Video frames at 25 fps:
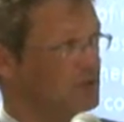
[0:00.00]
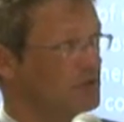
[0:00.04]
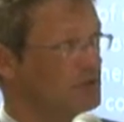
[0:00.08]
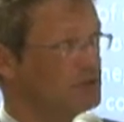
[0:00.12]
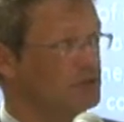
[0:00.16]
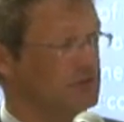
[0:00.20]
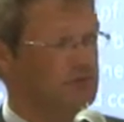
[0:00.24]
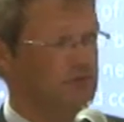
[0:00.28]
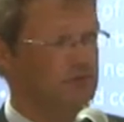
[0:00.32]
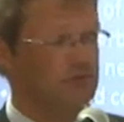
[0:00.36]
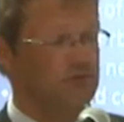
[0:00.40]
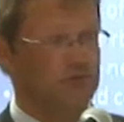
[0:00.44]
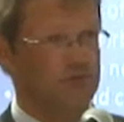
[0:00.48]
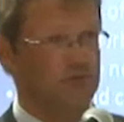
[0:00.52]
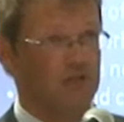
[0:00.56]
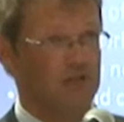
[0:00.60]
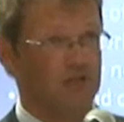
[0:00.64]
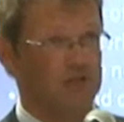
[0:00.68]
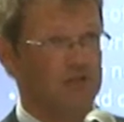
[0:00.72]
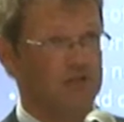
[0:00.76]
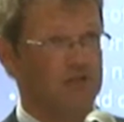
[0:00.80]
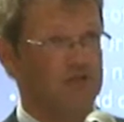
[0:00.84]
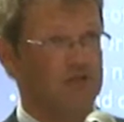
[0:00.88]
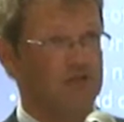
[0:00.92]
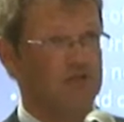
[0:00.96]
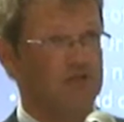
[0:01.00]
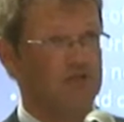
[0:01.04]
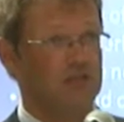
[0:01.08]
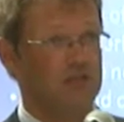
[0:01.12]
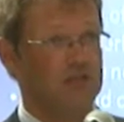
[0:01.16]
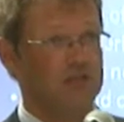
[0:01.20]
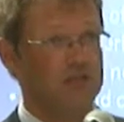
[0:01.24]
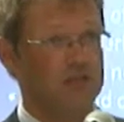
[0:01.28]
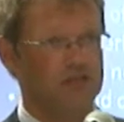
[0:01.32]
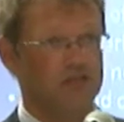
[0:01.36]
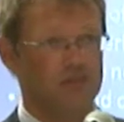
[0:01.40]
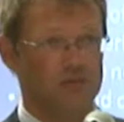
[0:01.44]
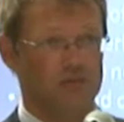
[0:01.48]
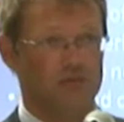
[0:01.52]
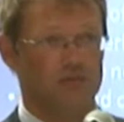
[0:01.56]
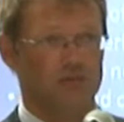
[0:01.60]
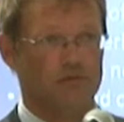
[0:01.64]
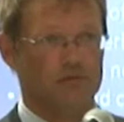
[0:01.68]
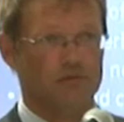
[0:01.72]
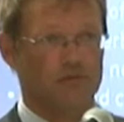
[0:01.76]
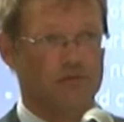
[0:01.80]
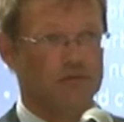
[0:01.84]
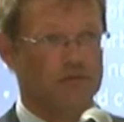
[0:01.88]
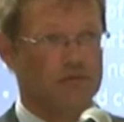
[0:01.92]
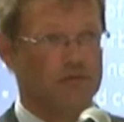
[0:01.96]
in 2006 there was a
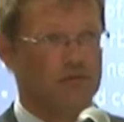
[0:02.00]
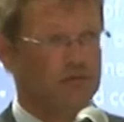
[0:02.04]
court